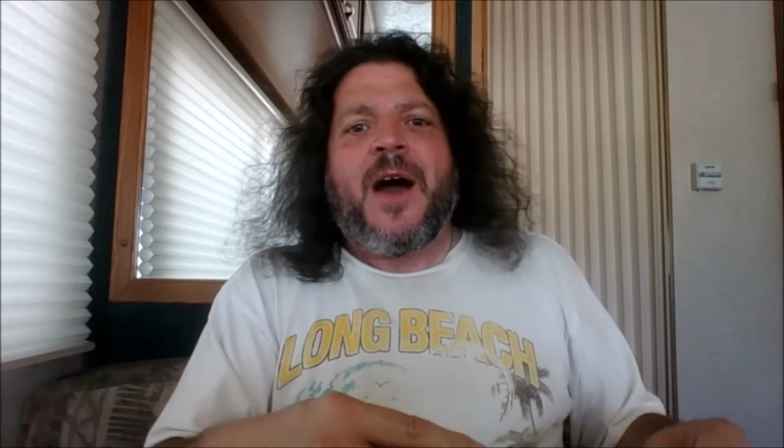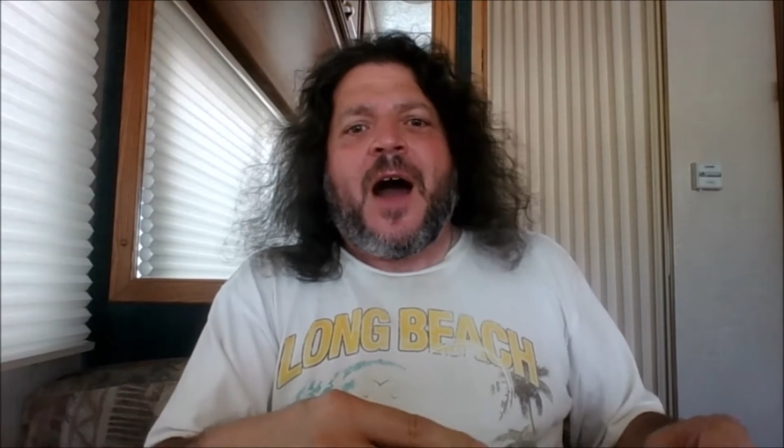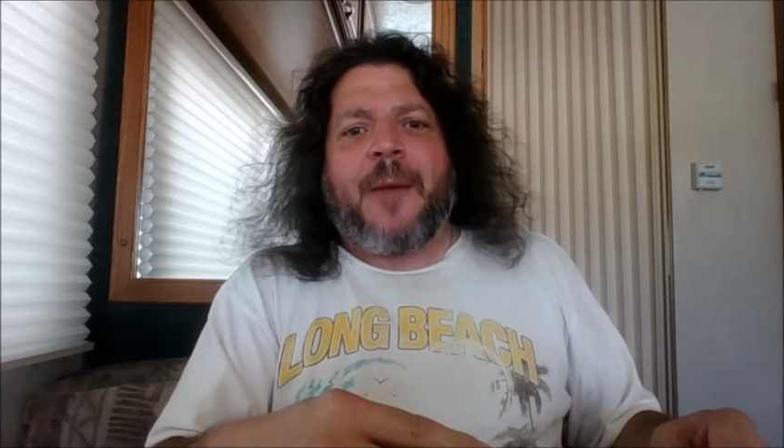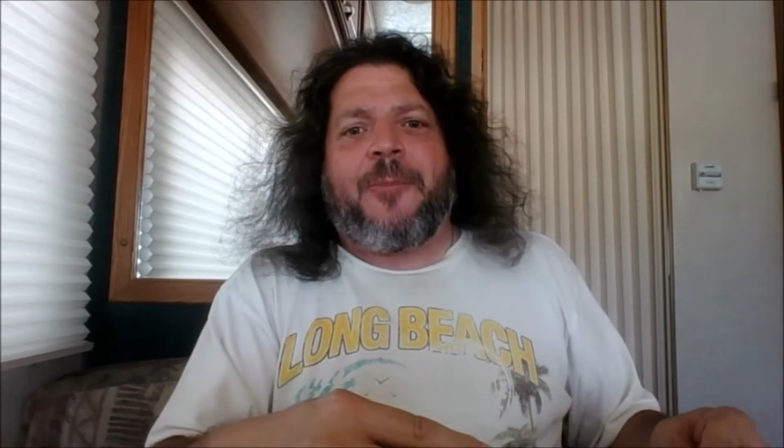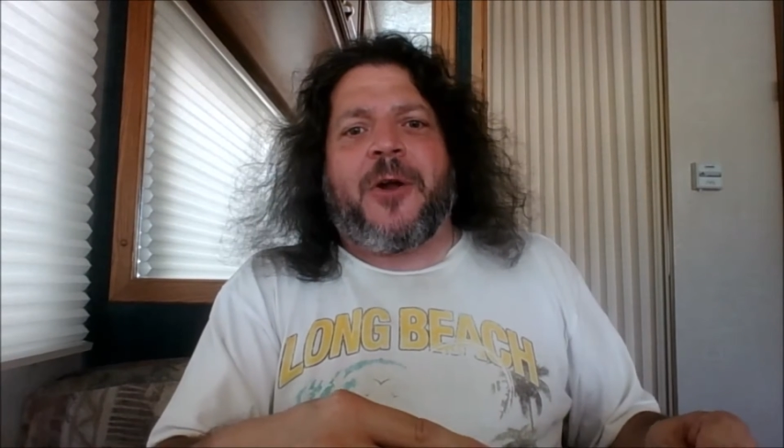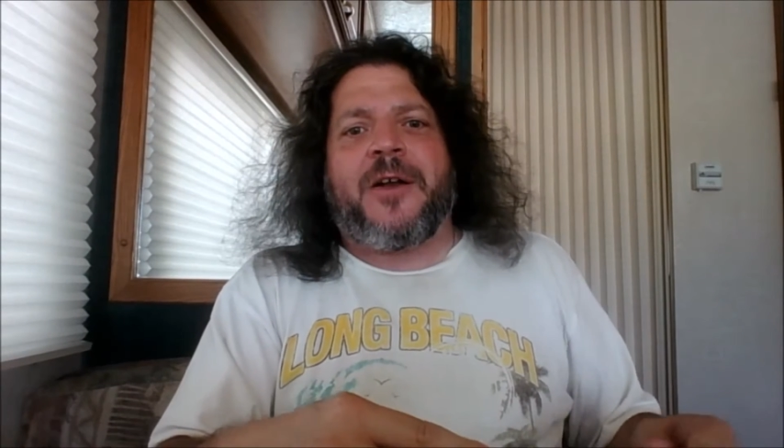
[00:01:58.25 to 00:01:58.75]

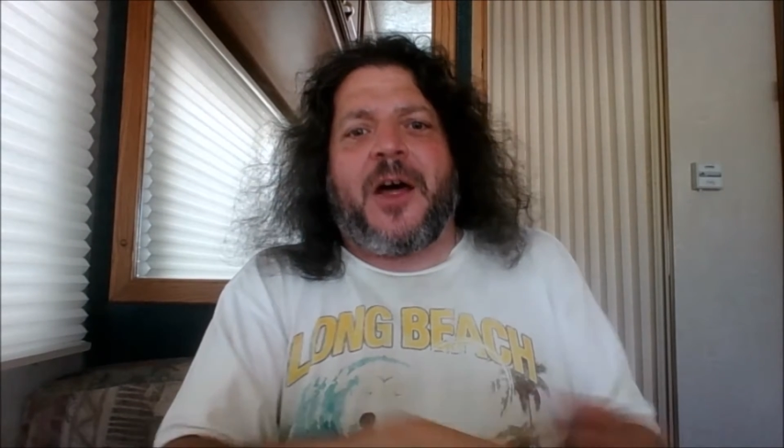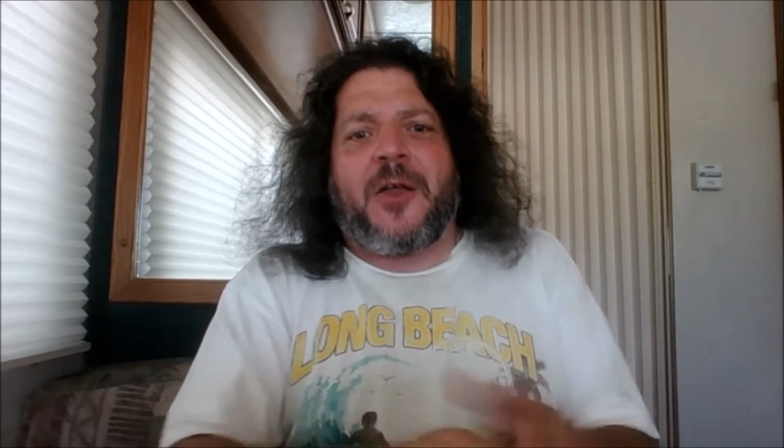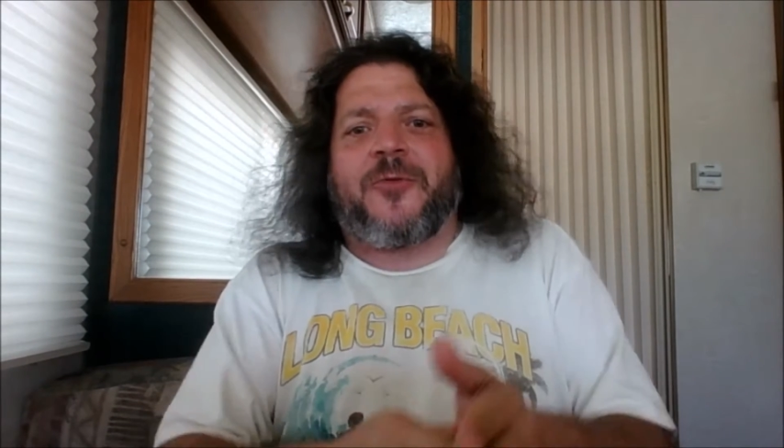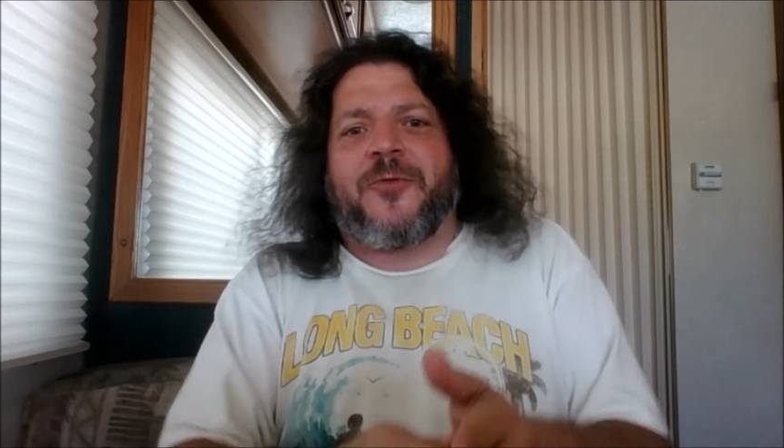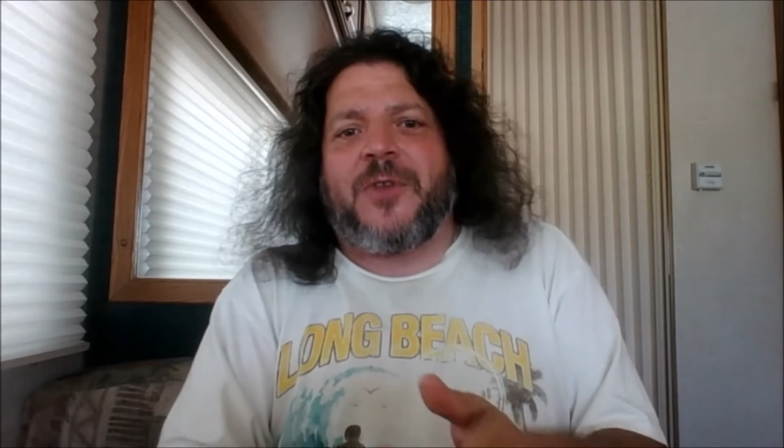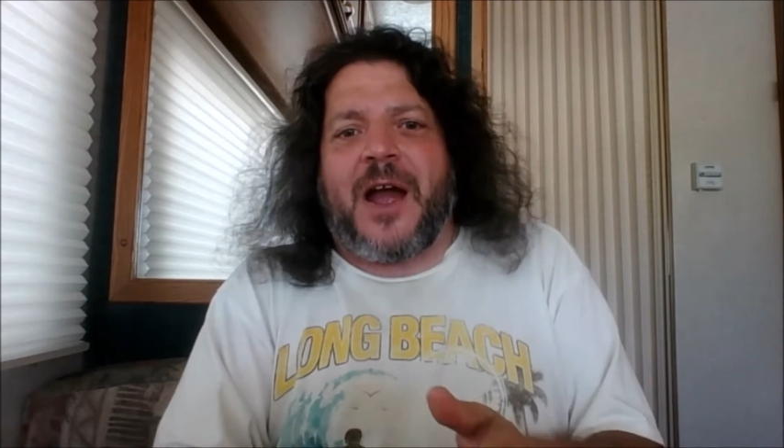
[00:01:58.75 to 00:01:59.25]
I put
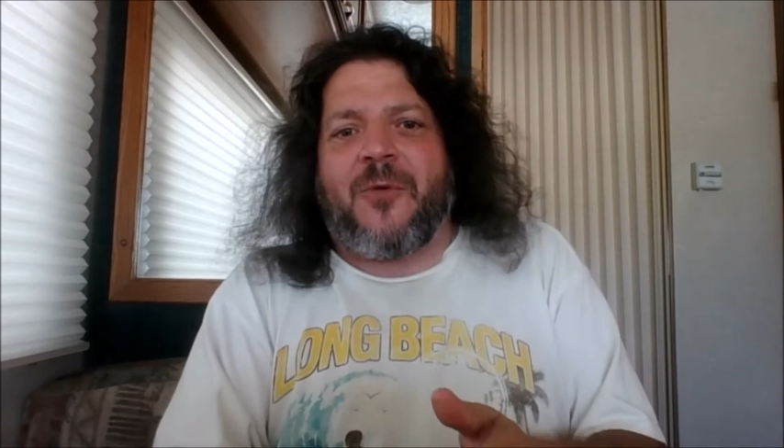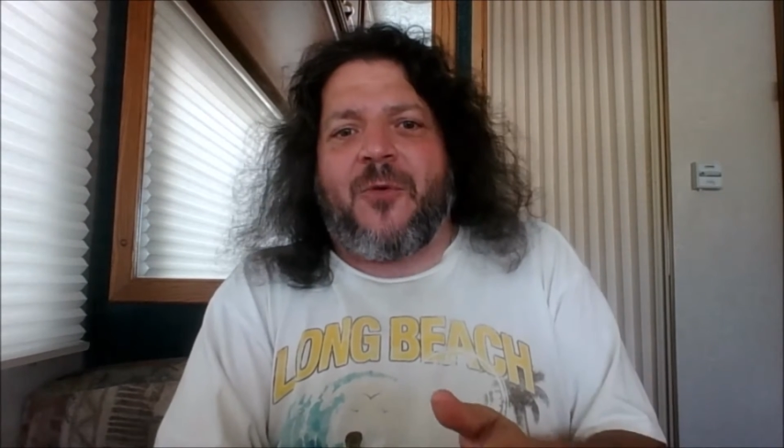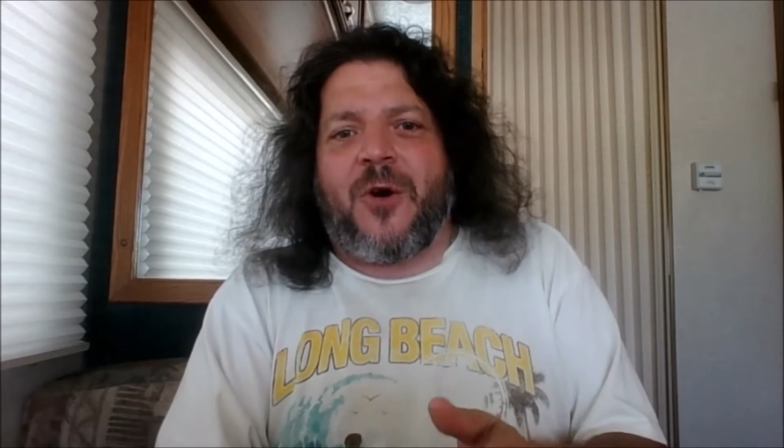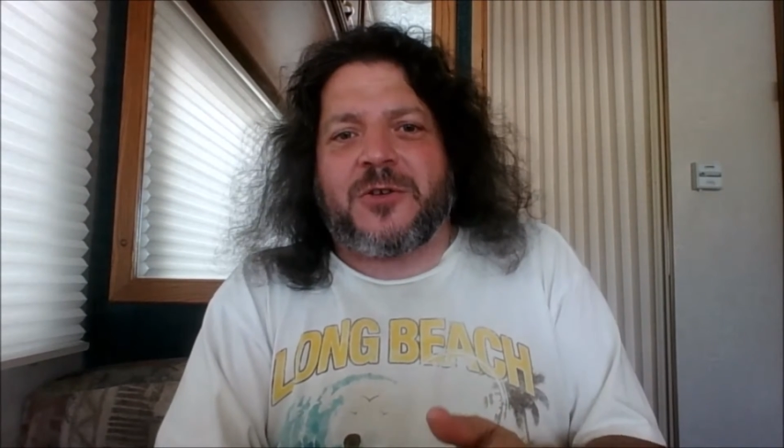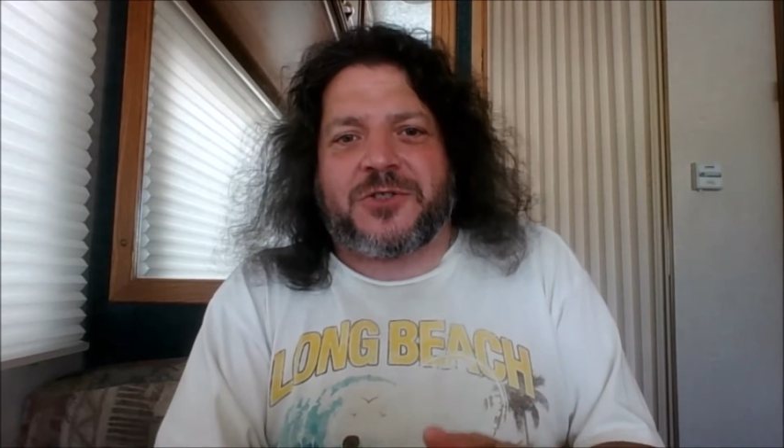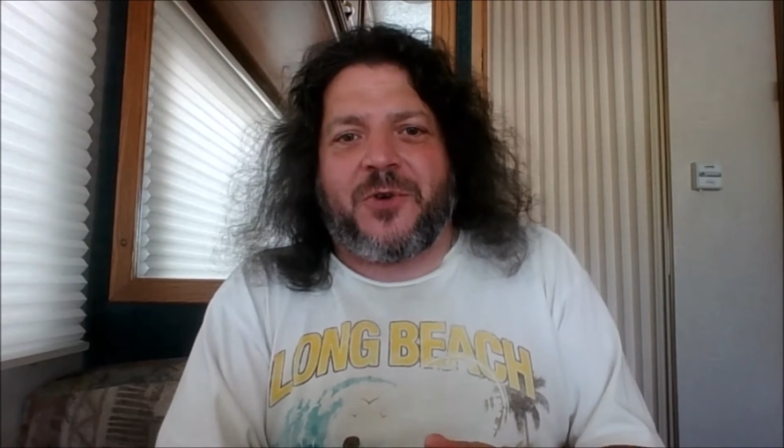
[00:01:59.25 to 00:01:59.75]
another flat
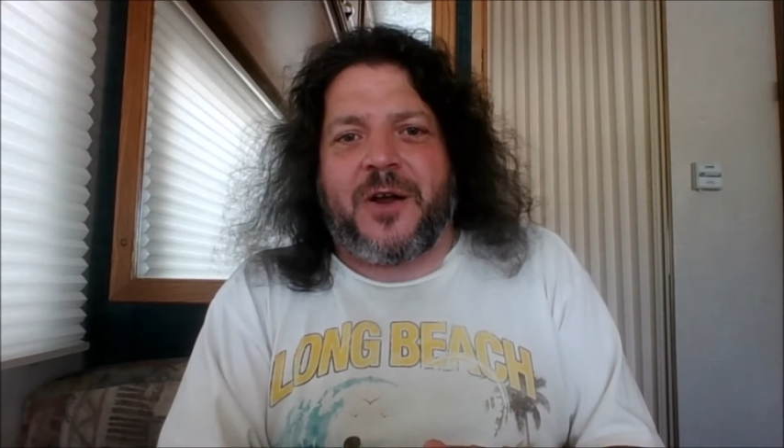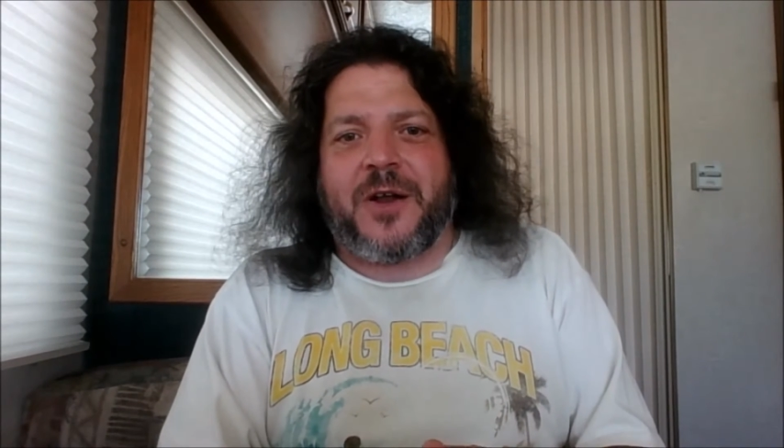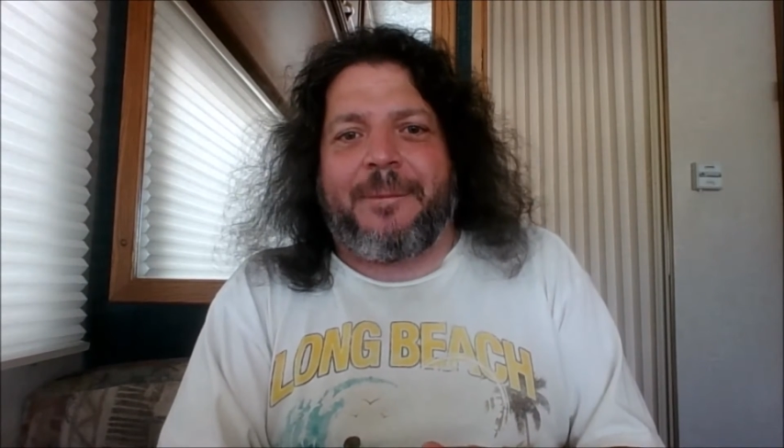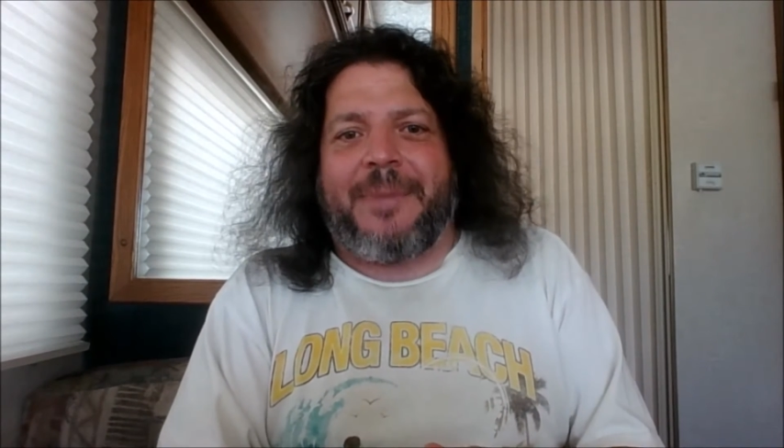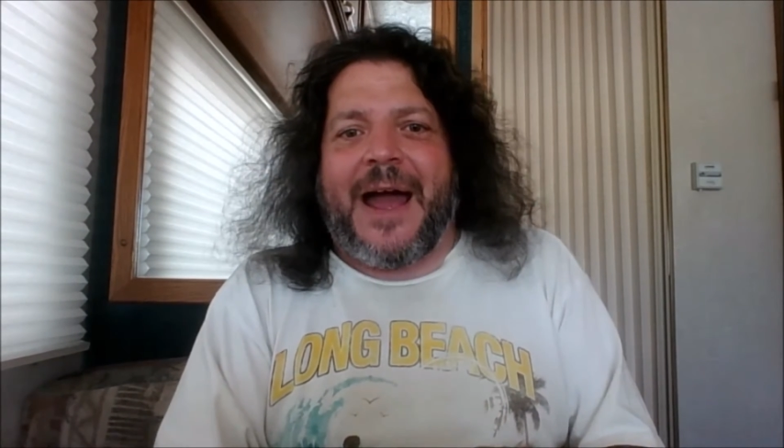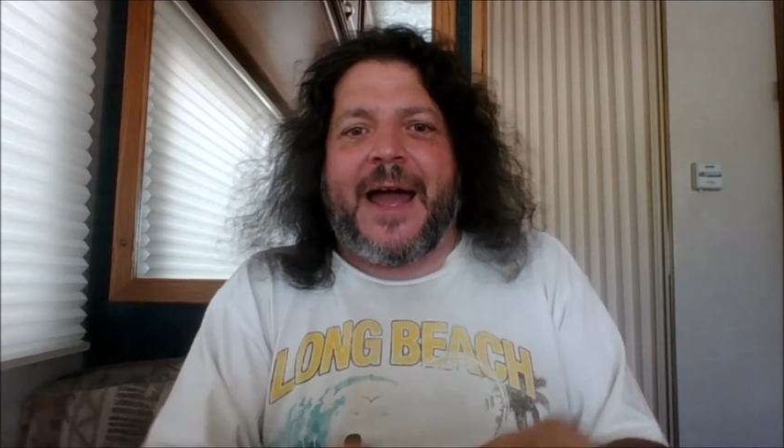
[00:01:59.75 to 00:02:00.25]
washer on
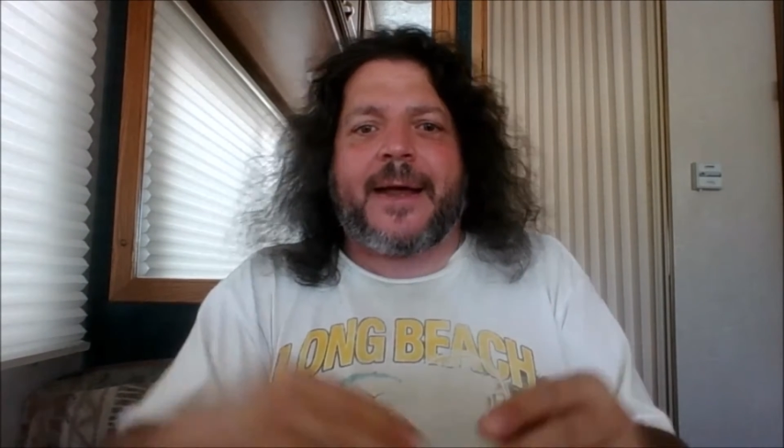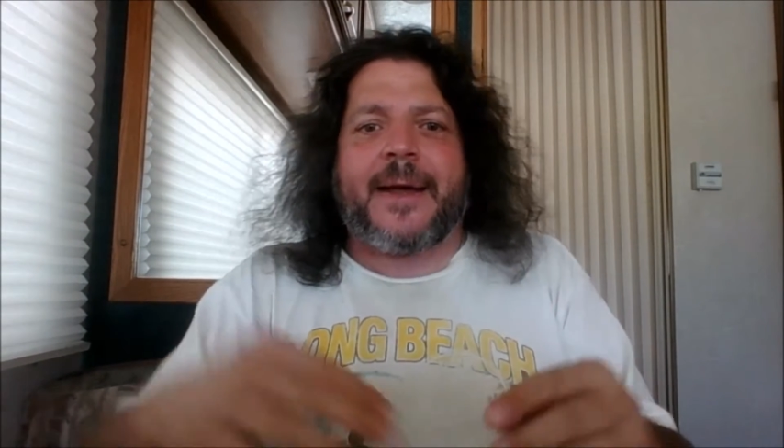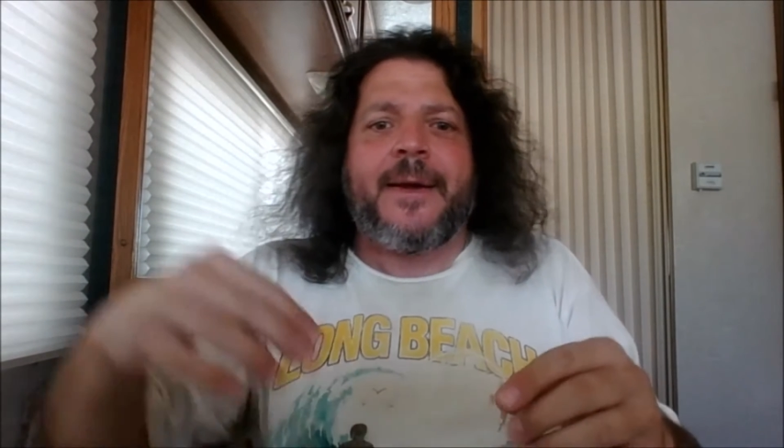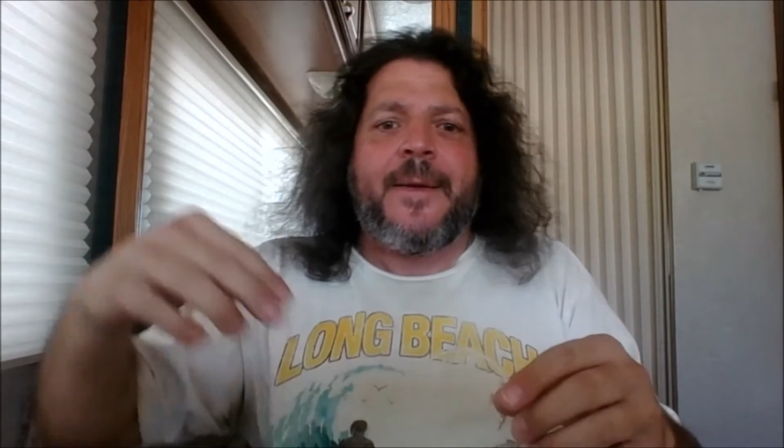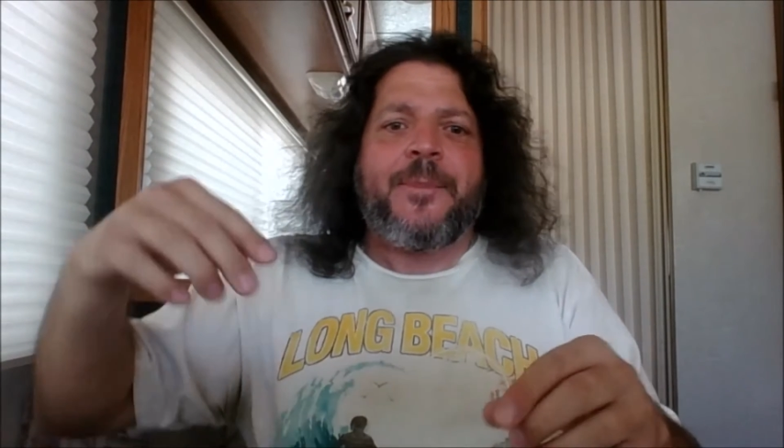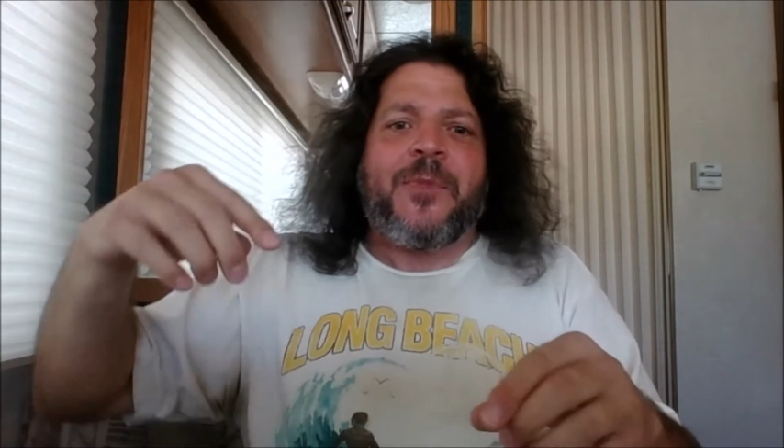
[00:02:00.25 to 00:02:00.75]
the back.